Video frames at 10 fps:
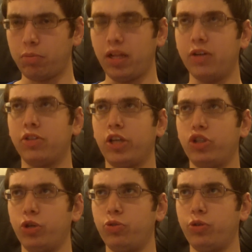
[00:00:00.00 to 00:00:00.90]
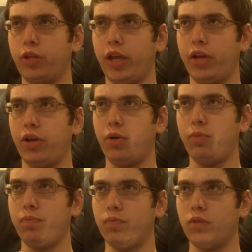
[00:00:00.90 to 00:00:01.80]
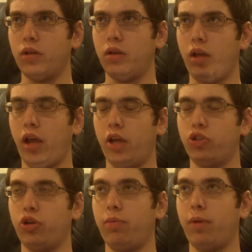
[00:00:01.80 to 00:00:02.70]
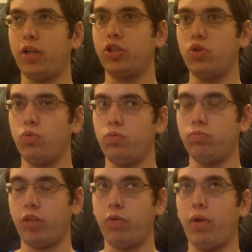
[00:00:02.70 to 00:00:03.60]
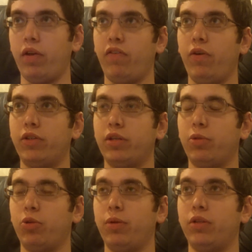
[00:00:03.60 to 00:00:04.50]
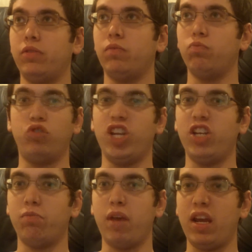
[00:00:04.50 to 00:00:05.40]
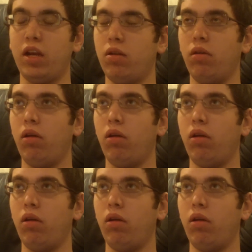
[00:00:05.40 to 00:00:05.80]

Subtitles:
players like Joe Orlando and Sean Montague, they ran very similar builds, didn't main it.